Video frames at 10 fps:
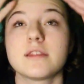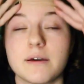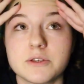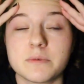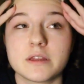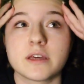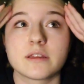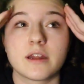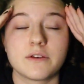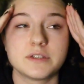That was one thing
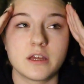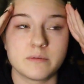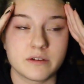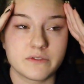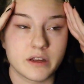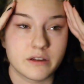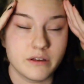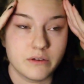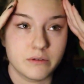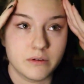that I was telling my friend
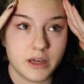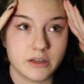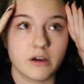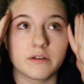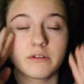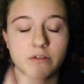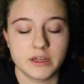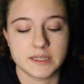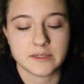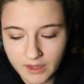who had gone through
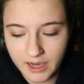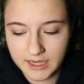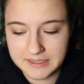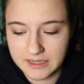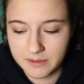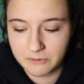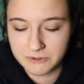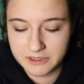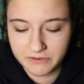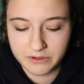this. I had said the
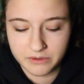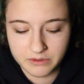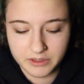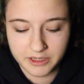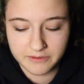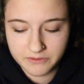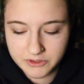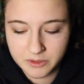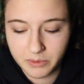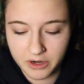most difficult and
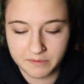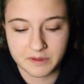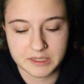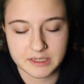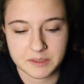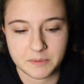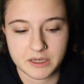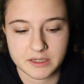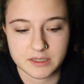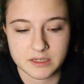confusing part of this is
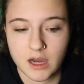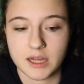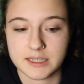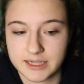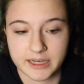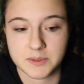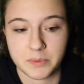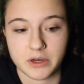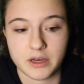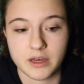because it's not
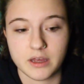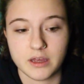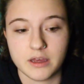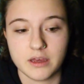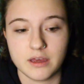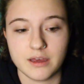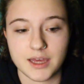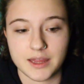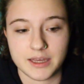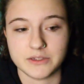textbook.
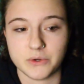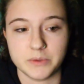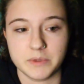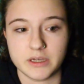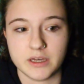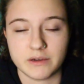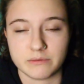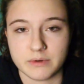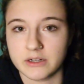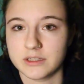And they told me it
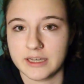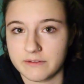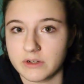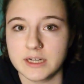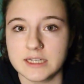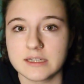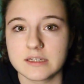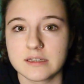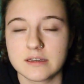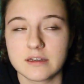rarely ever is.
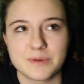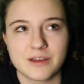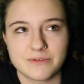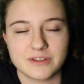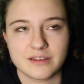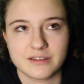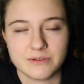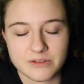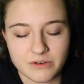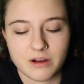But that
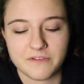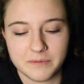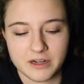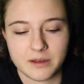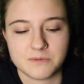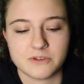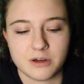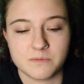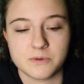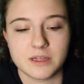was so hard for me to come to
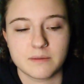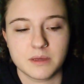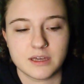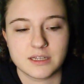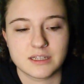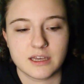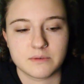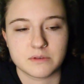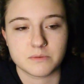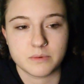terms with, because
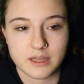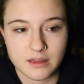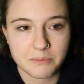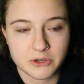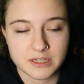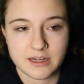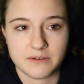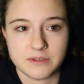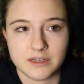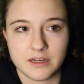it was with the person I
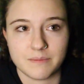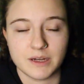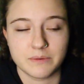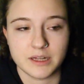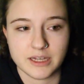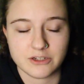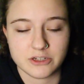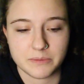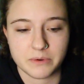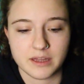was in a committed
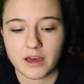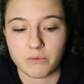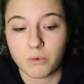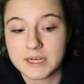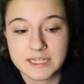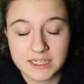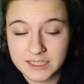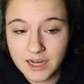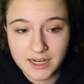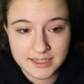relationship with. I wasn't
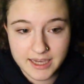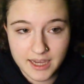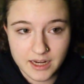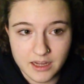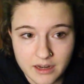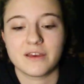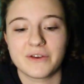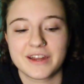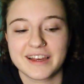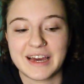intoxicated. And
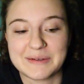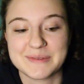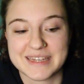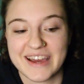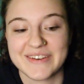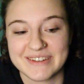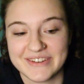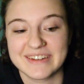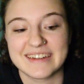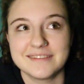when it comes down
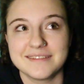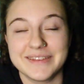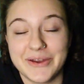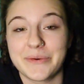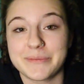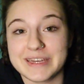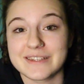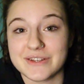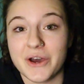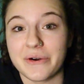to it, no
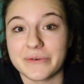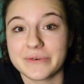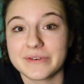means no.